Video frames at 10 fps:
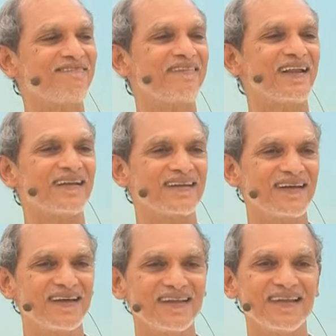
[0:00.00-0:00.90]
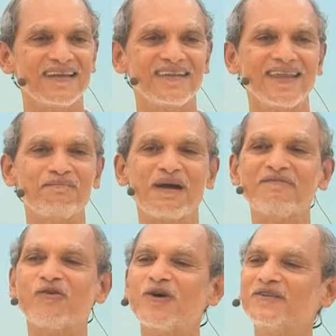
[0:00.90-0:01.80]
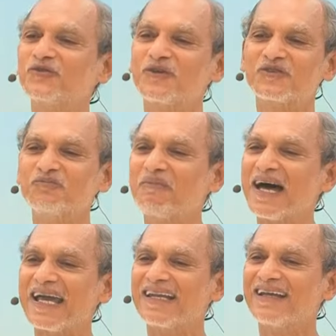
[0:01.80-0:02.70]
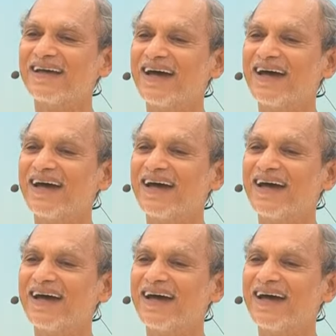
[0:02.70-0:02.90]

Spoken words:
felt that my voice was mine.